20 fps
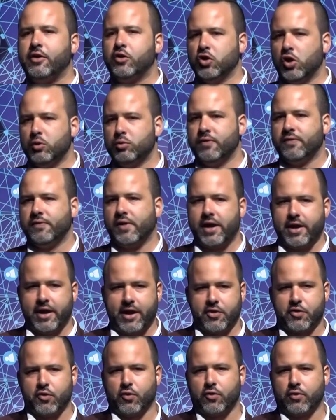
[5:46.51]
global
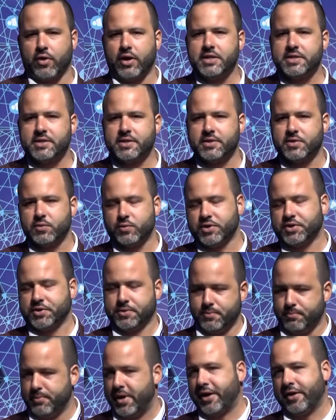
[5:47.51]
financial crisis, which
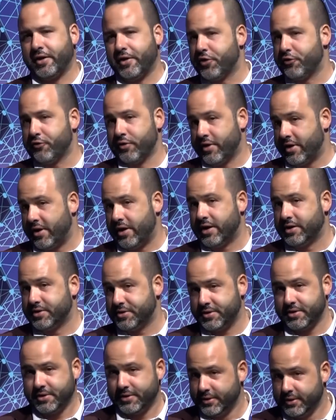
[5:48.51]
my country
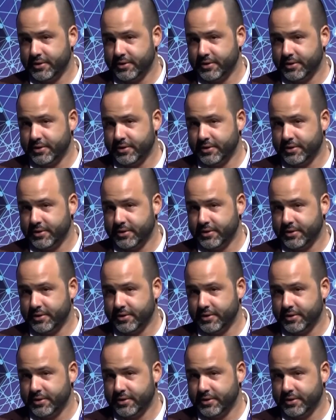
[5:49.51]
caused.